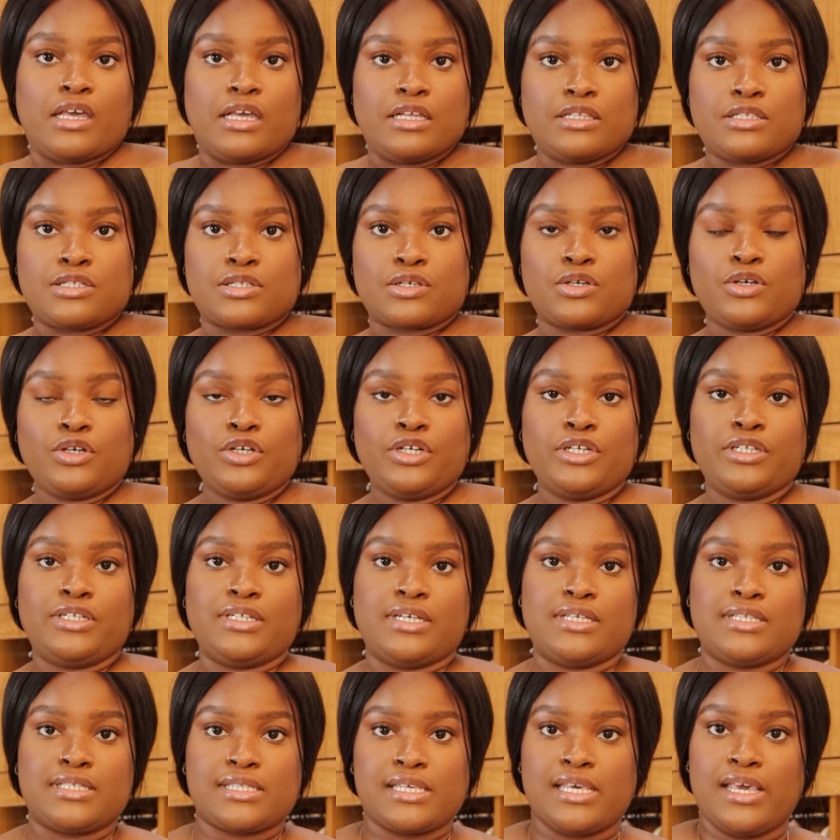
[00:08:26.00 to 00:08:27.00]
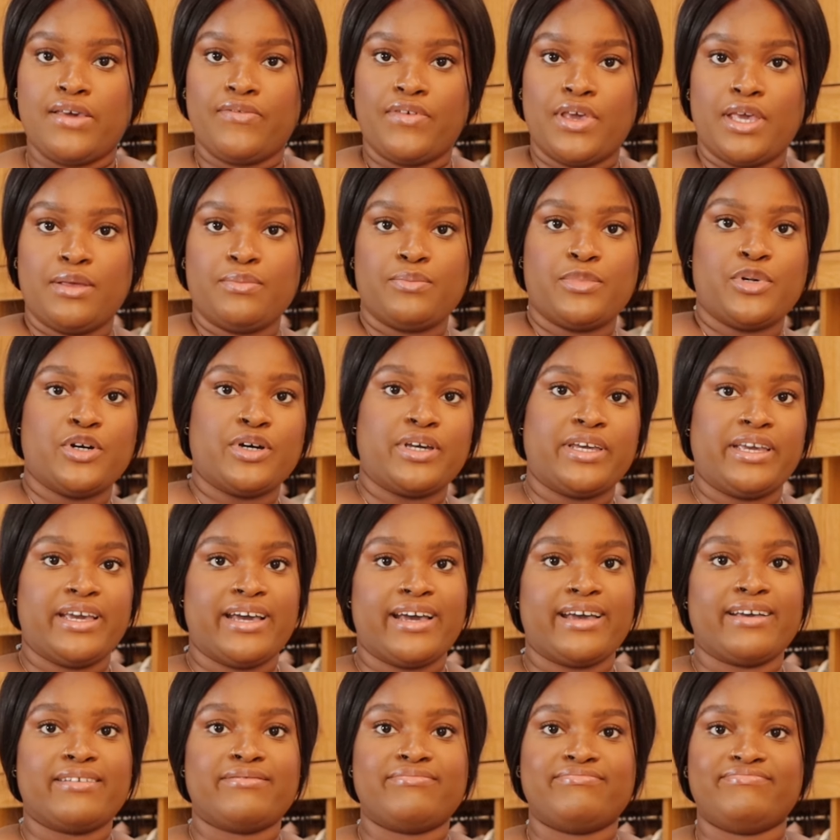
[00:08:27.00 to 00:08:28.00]
it's good it's giving but
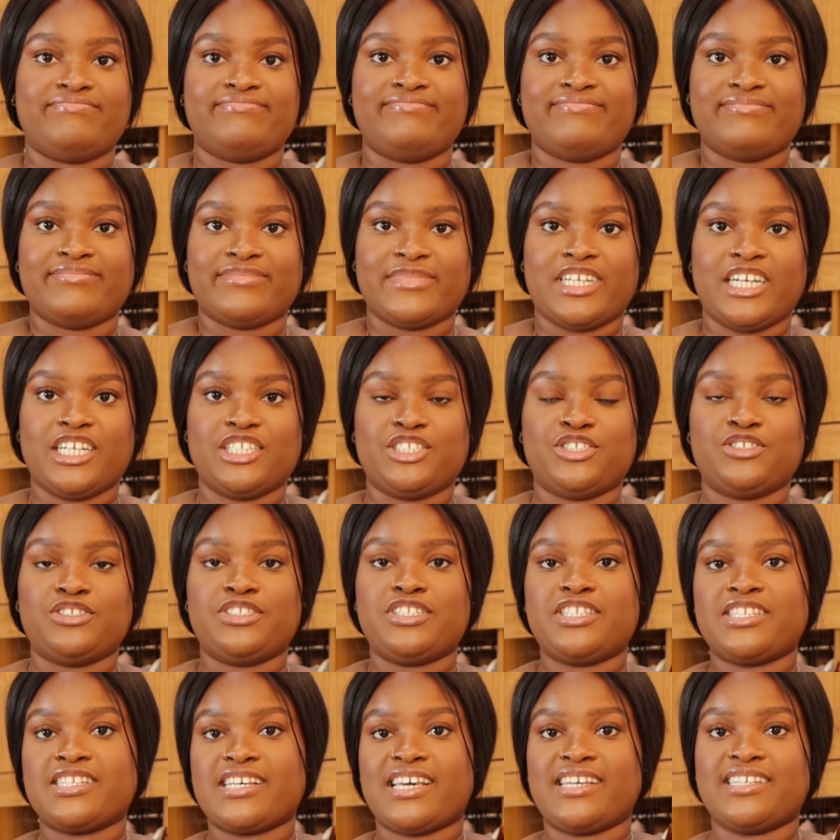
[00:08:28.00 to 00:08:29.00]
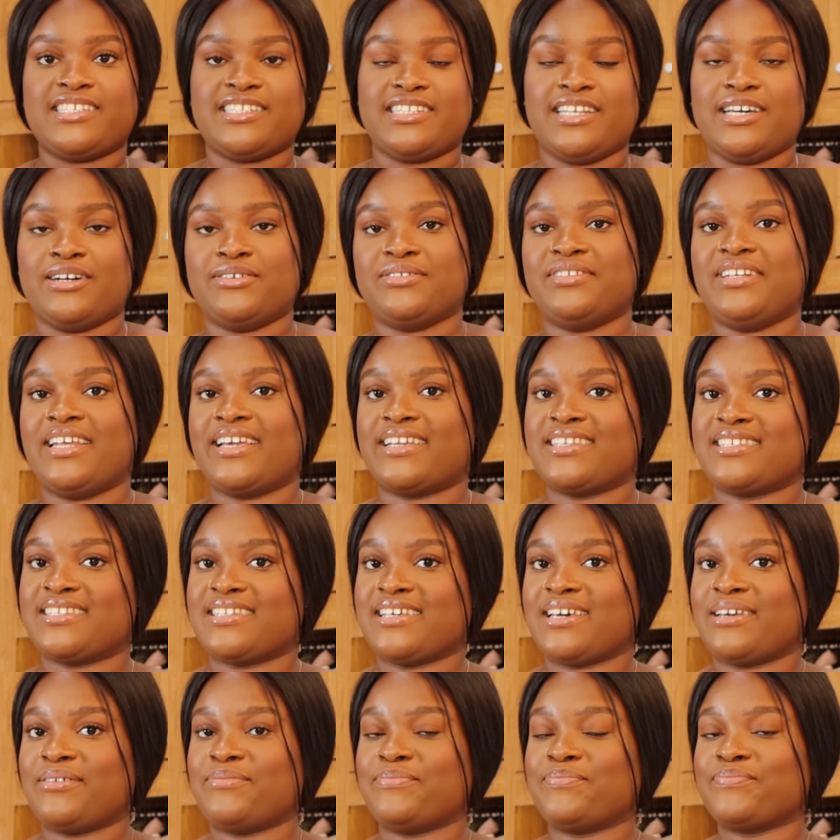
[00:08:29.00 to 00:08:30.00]
yeah i should size down next
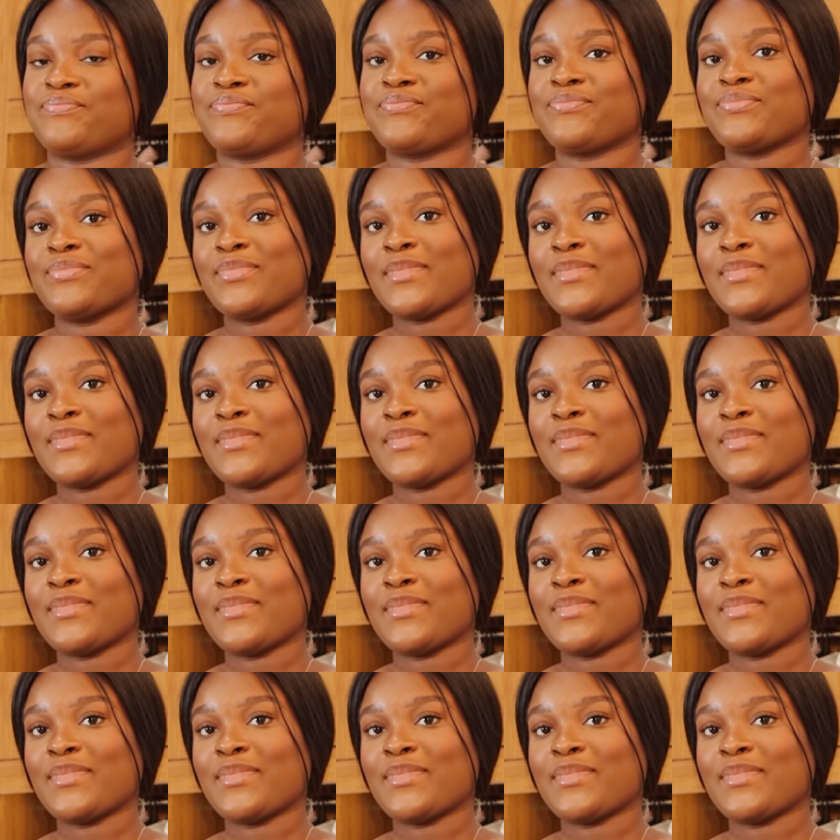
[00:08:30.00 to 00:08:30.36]
time